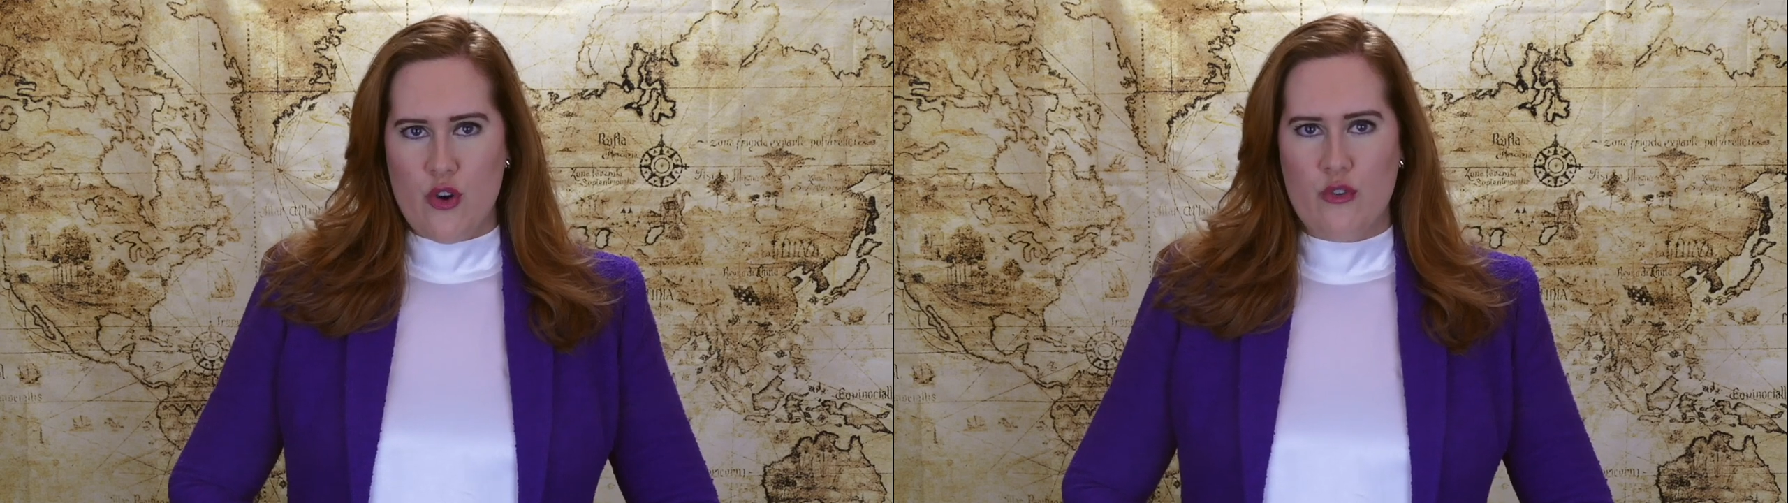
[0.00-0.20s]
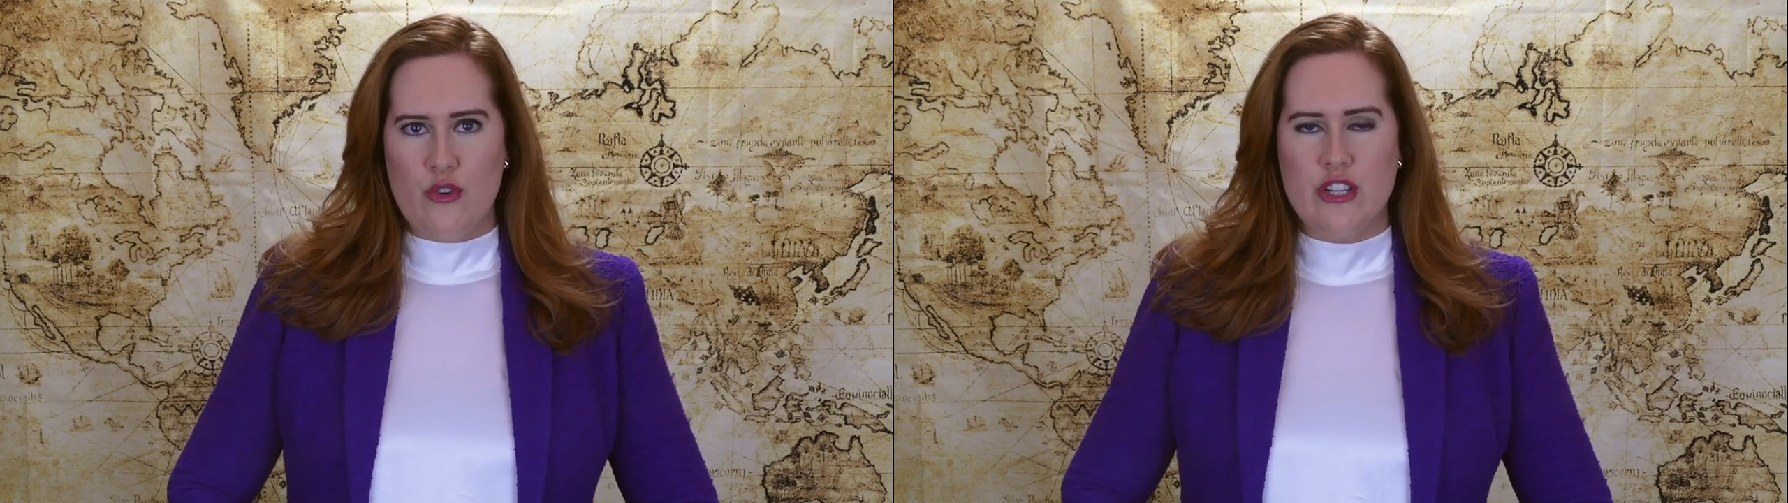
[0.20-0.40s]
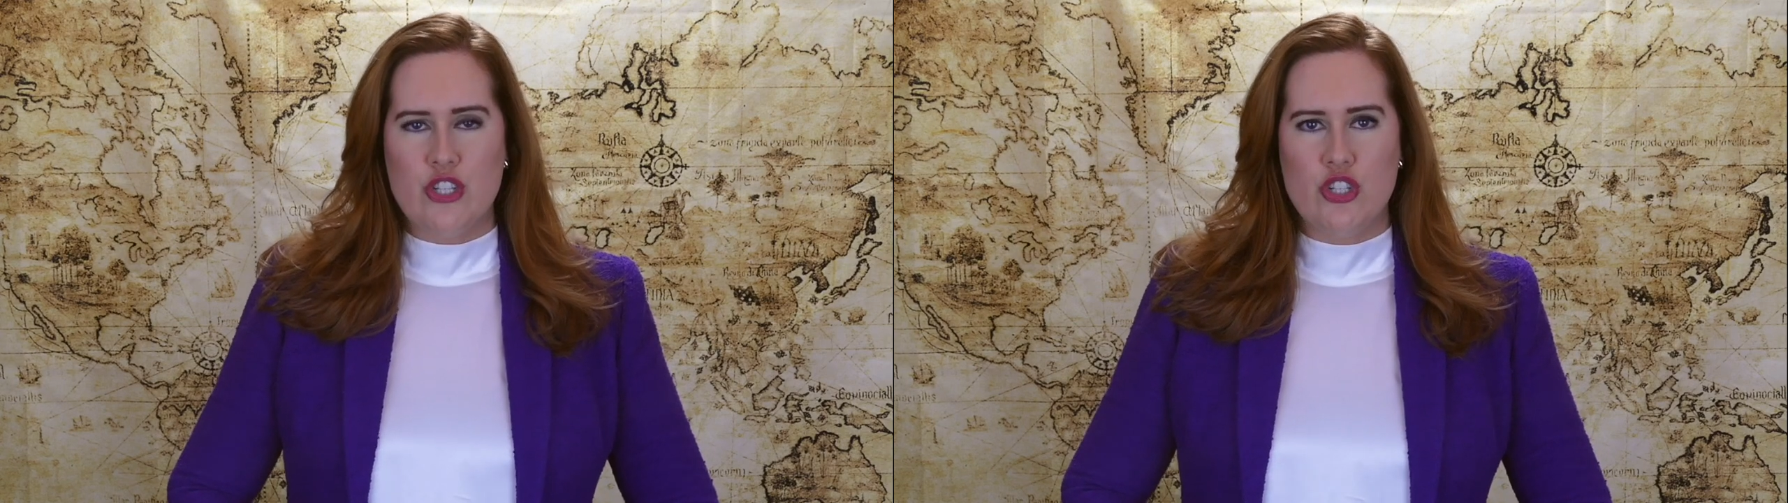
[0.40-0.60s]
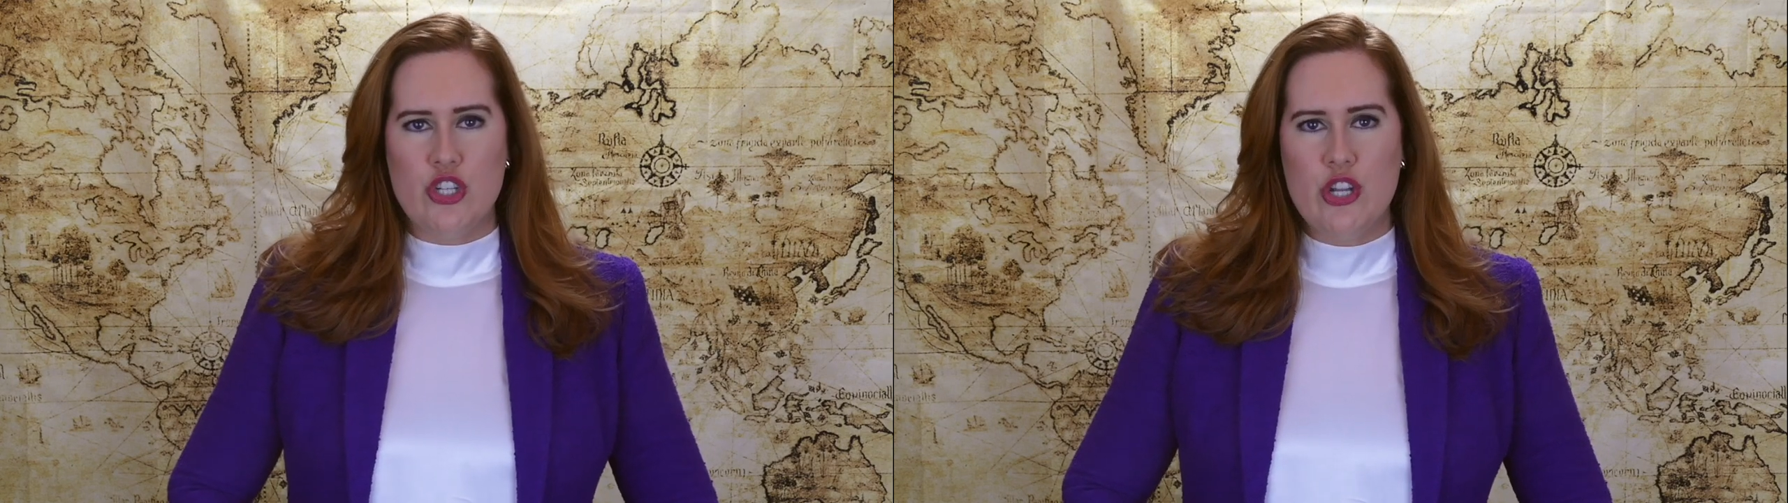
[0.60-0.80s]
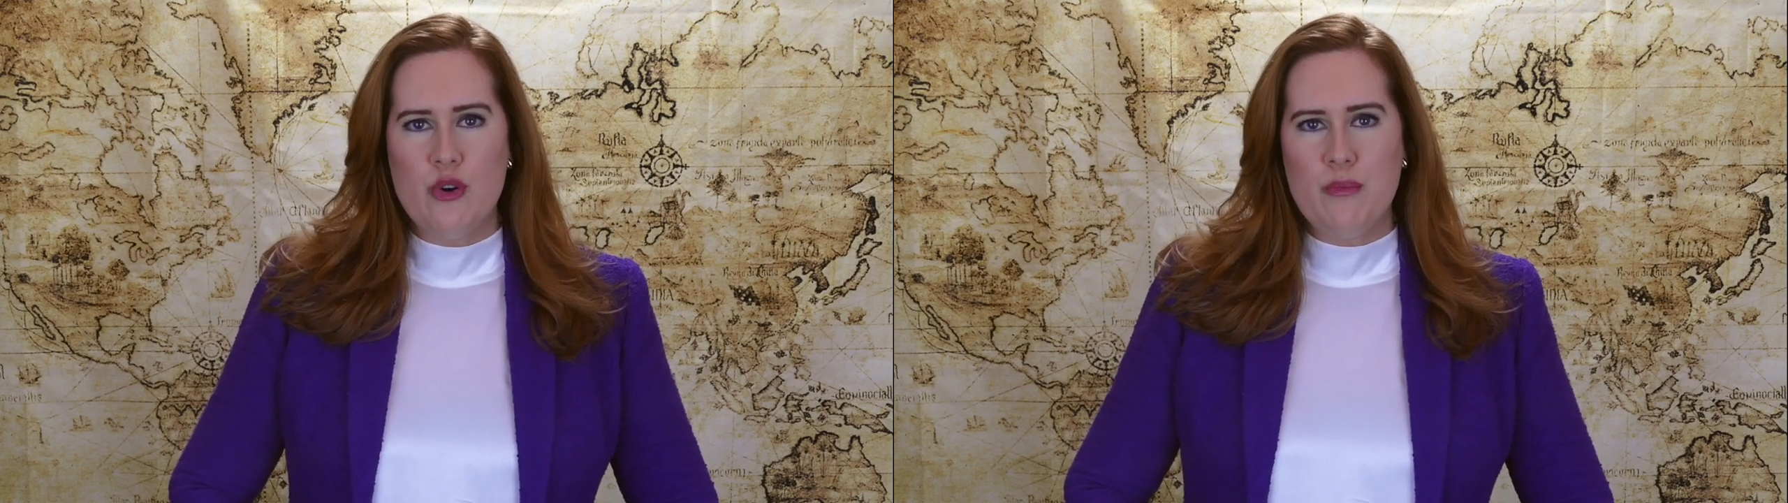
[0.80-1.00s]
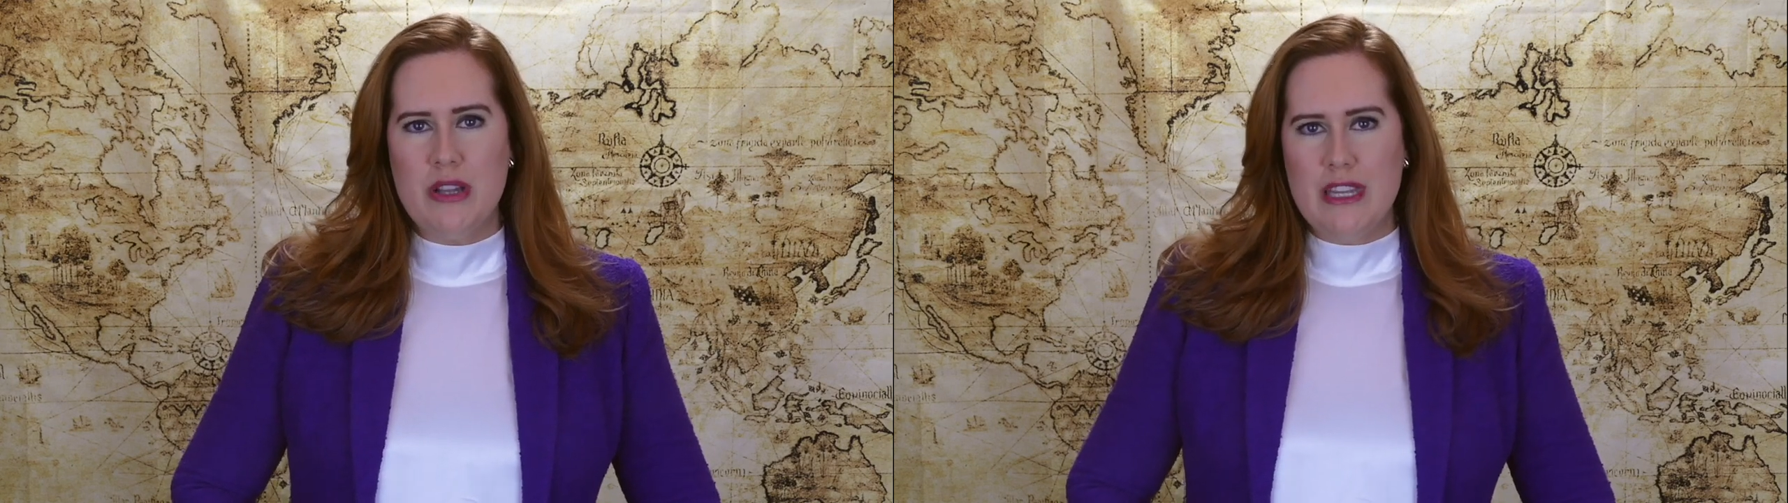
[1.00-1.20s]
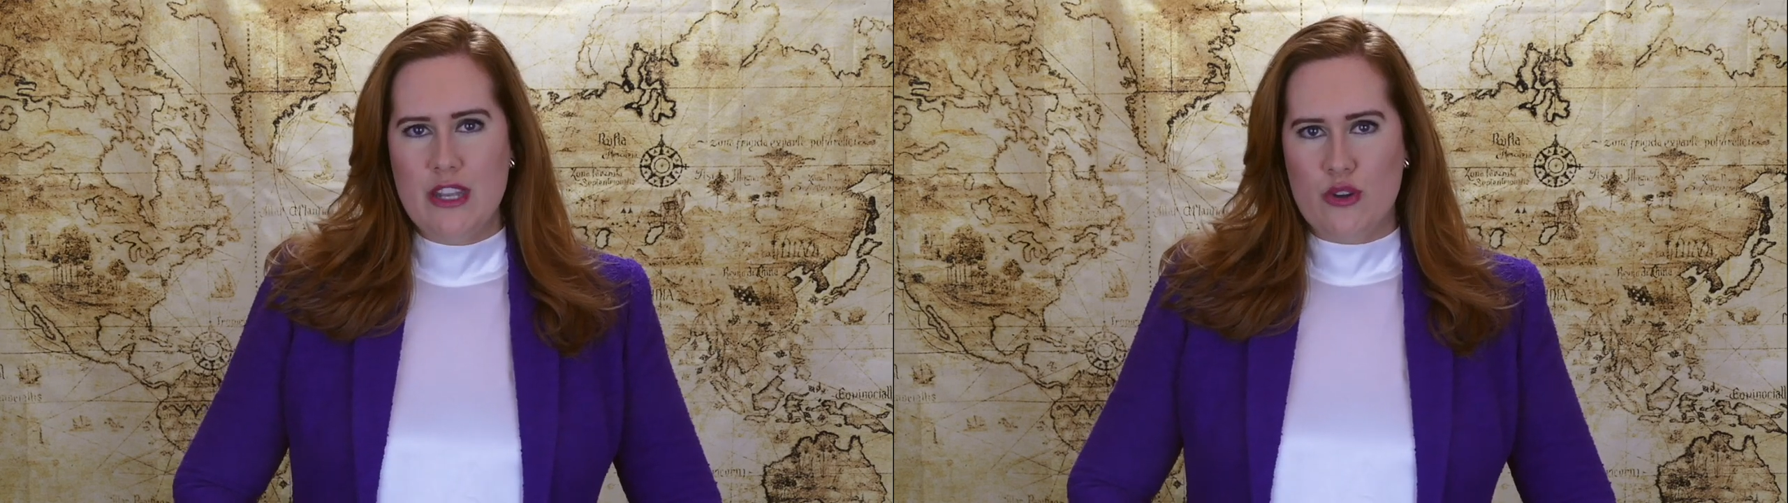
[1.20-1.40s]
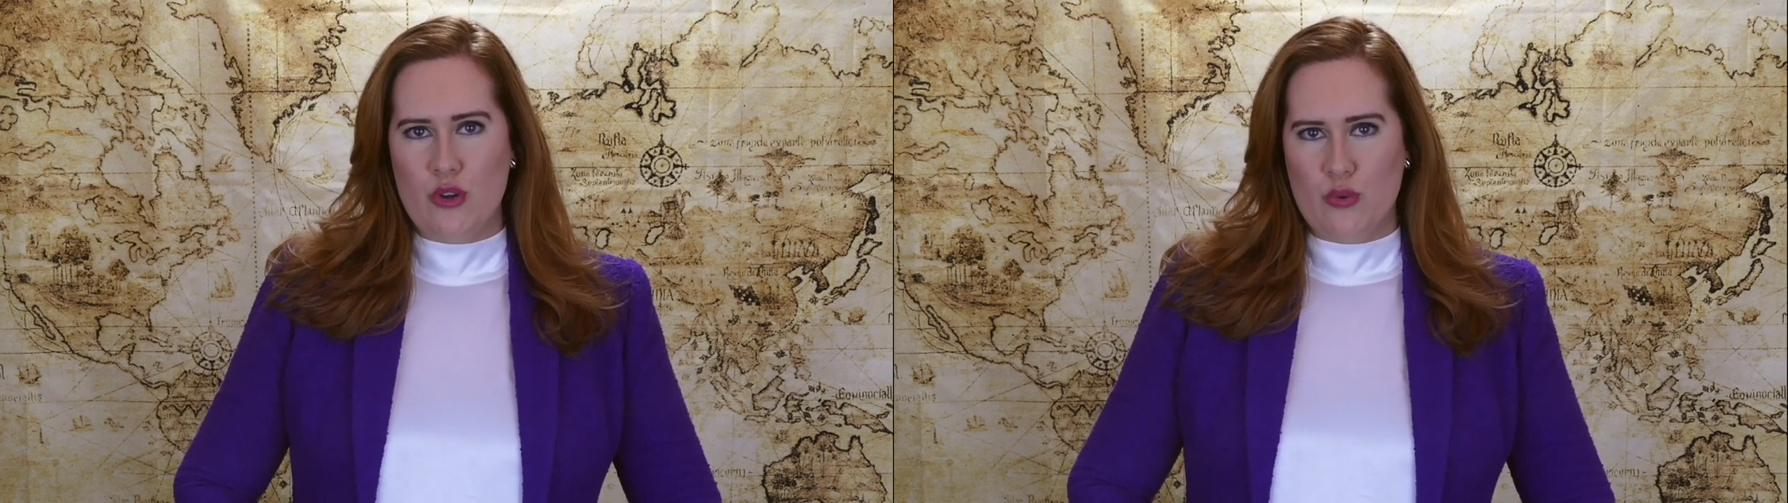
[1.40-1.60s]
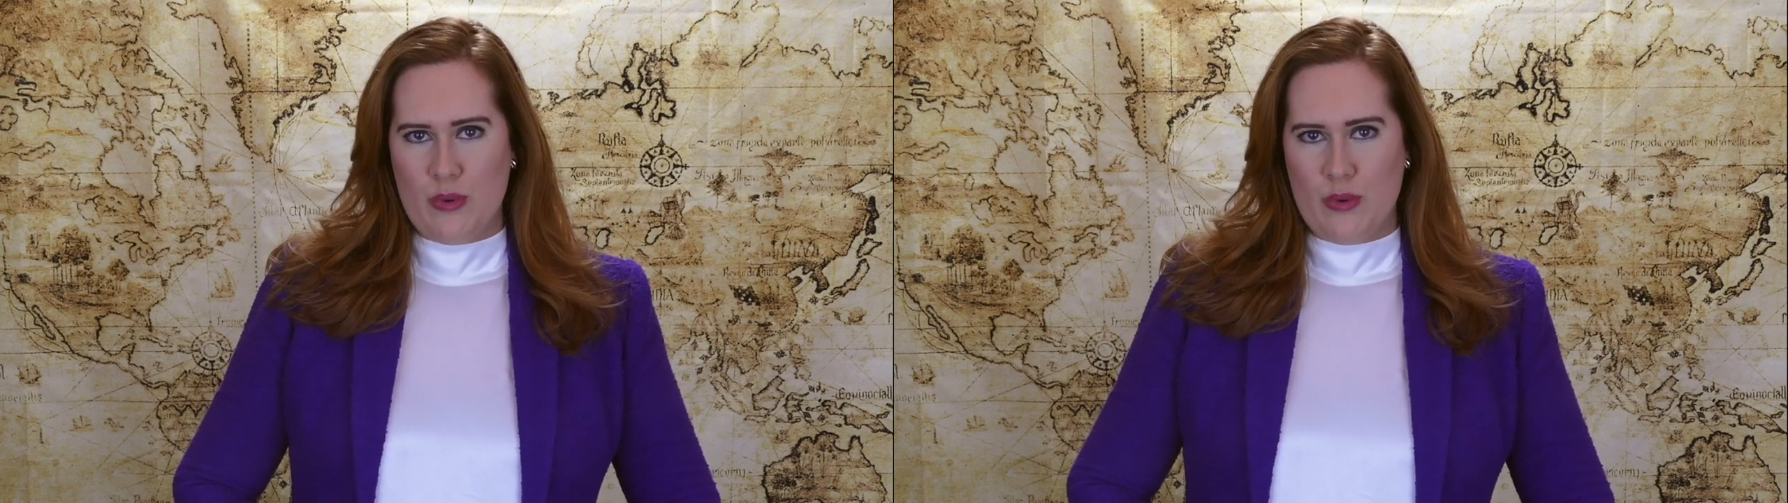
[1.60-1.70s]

over its geopolitical